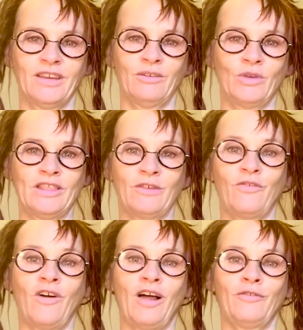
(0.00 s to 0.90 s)
when their
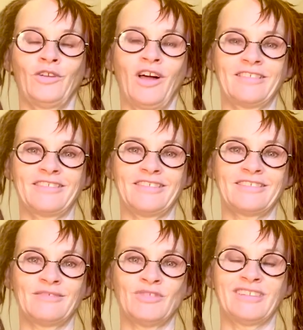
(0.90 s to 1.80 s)
fight-flight
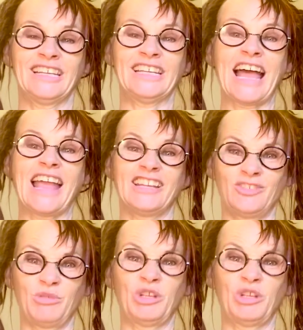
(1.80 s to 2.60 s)
system is engaged